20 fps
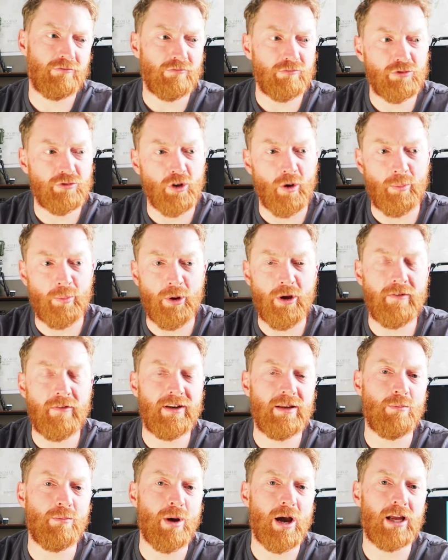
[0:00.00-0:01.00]
sort of
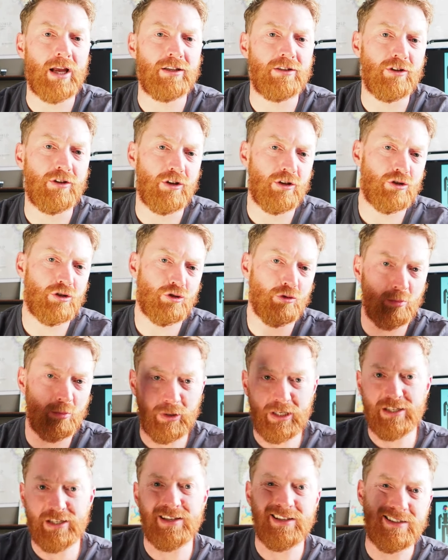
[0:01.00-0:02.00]
bearing in mind that
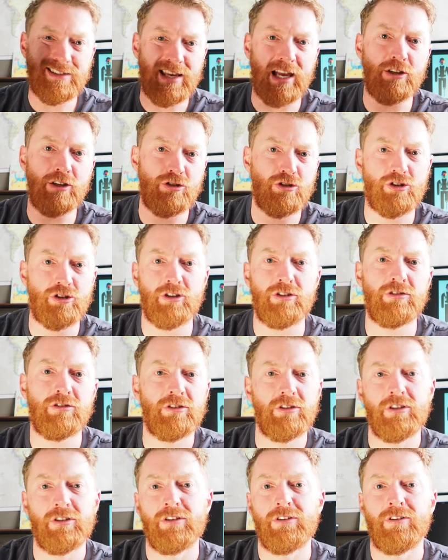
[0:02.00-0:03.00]
somebody's intention,
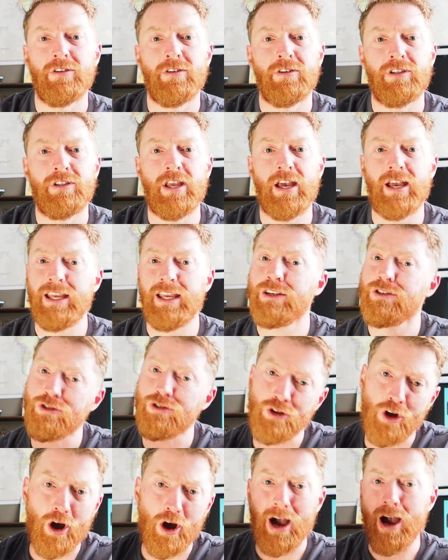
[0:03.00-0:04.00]
yeah, is
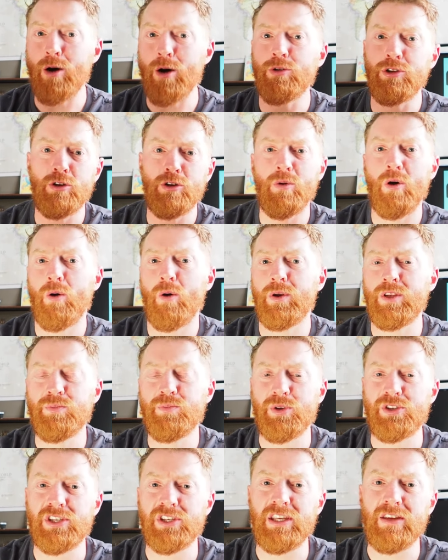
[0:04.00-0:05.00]
not how you always
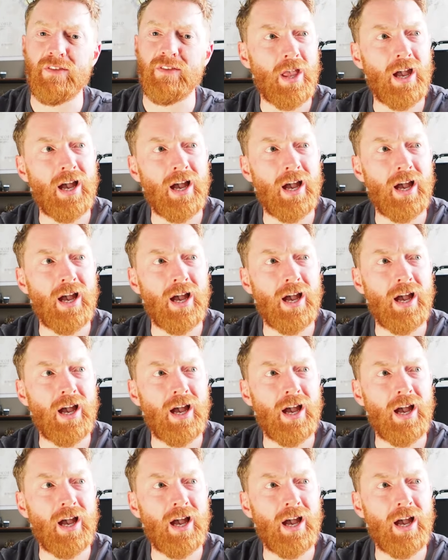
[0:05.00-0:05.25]
perceive it.